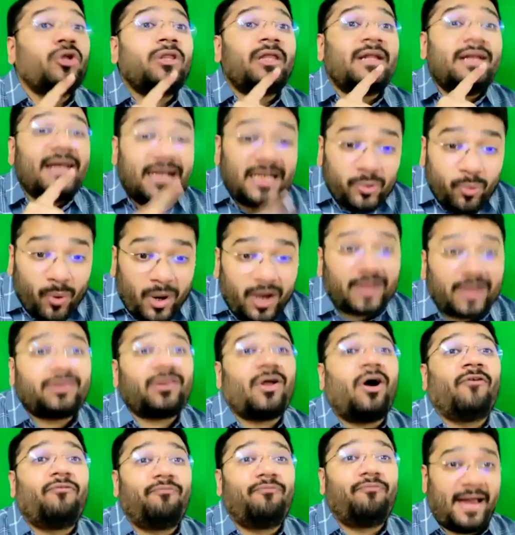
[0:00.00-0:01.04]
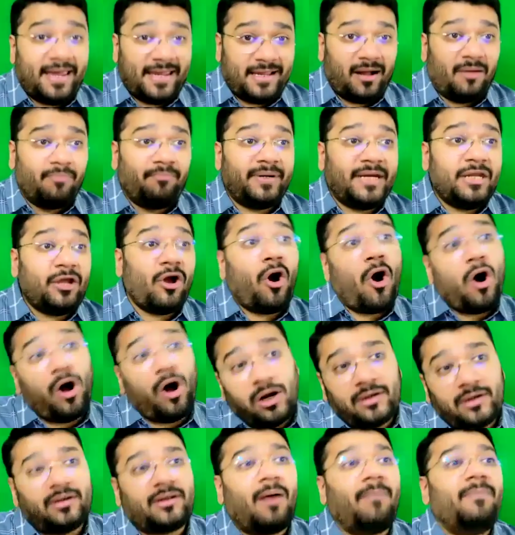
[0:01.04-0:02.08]
the net worth of my company,
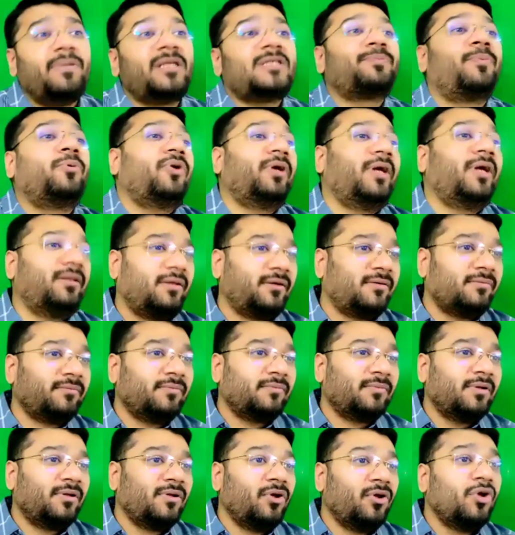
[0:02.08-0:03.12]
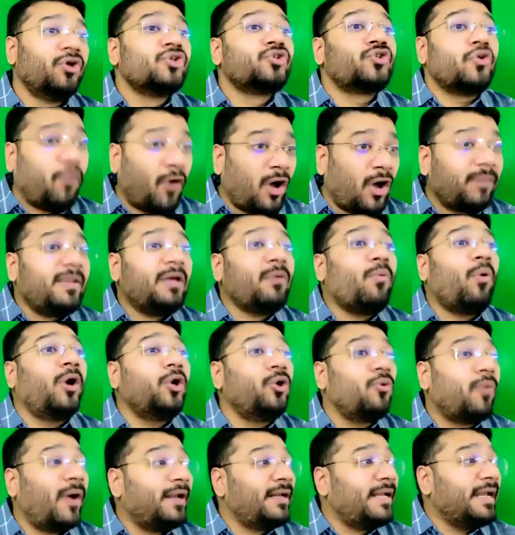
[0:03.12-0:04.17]
all companies put together. So for me, what
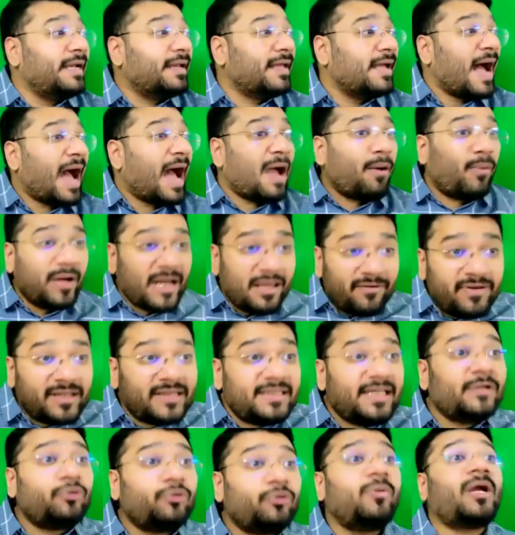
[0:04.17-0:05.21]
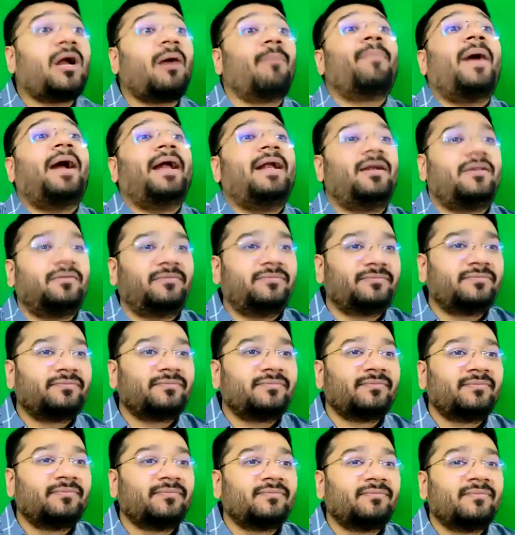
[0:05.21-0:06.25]
do I need? I want everything to be combined.
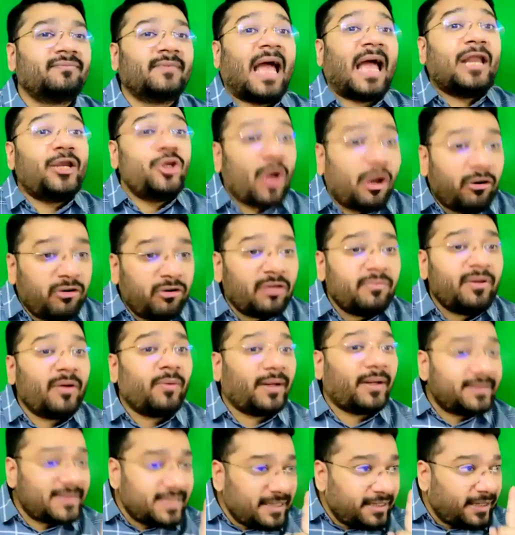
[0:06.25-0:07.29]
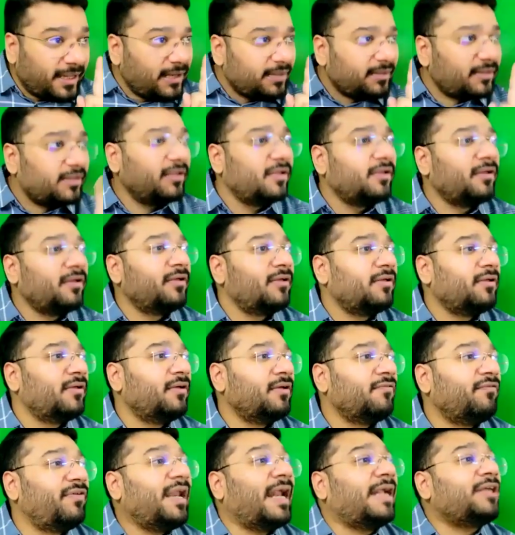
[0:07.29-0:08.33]
And you have to give me one single
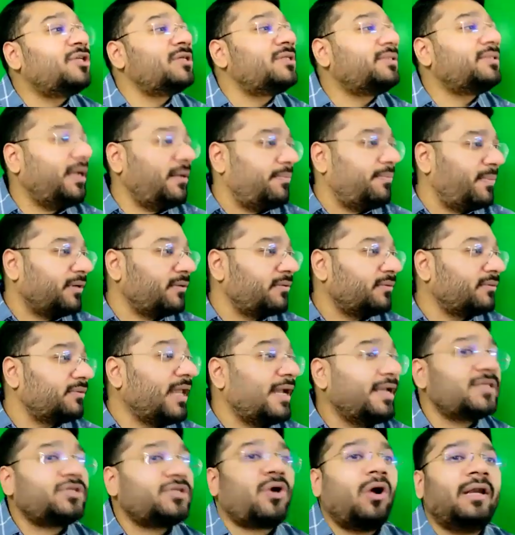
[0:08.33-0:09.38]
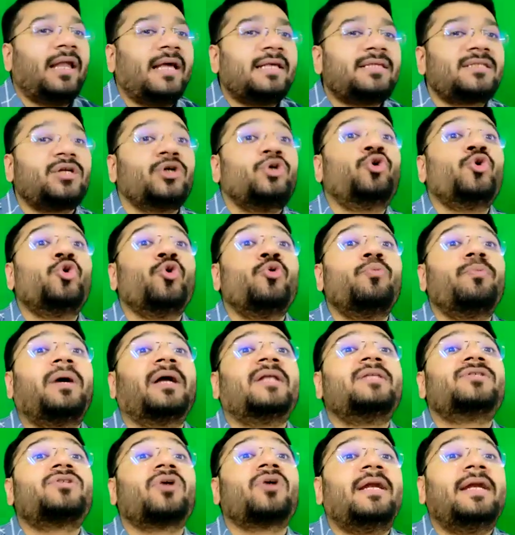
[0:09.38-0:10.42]
financial statement. That is called as group
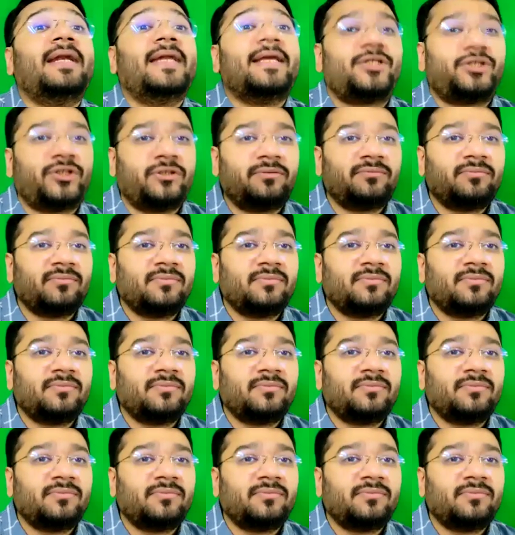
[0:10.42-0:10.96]
consolidation.